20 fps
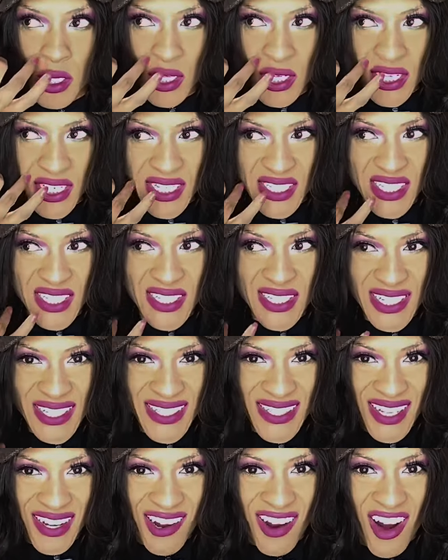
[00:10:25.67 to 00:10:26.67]
Because it's
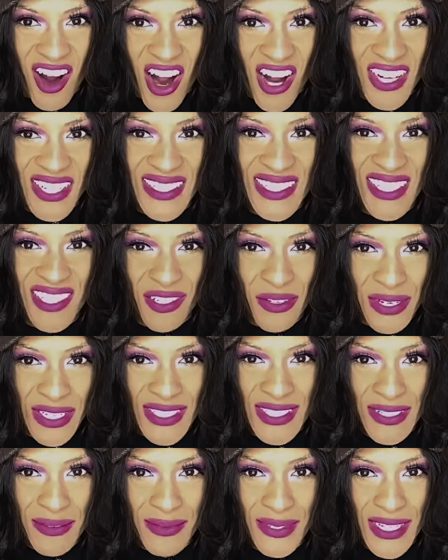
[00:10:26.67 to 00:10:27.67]
so hard to
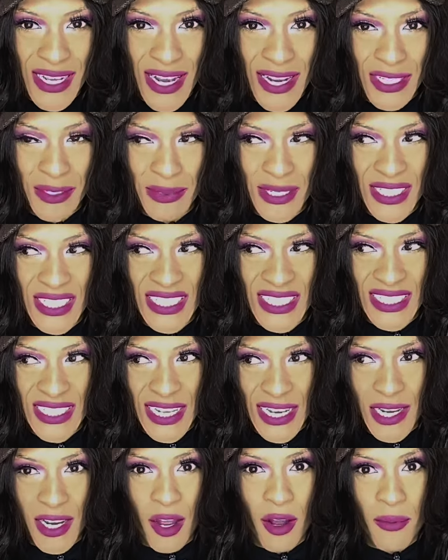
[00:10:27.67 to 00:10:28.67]
trust sometimes, because it's
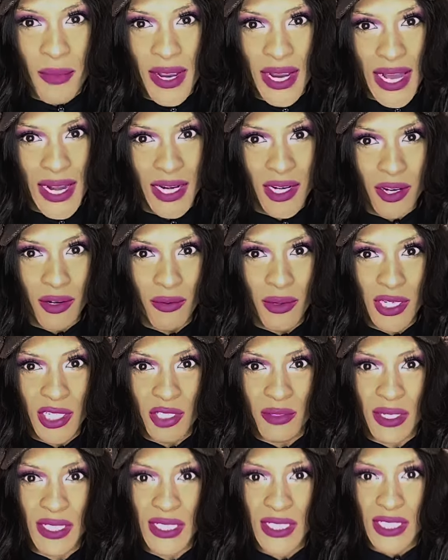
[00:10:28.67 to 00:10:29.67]
like, oh my God, I don't want to
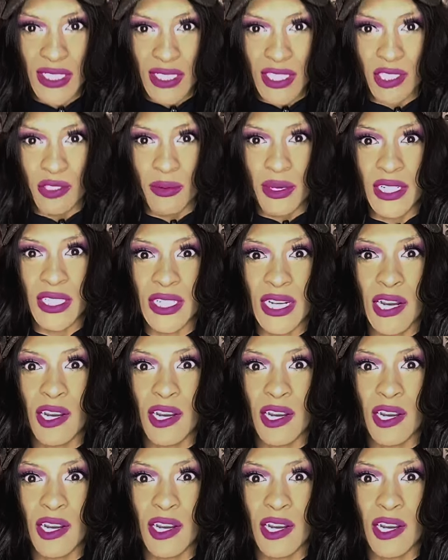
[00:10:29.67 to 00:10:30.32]
trust the situation.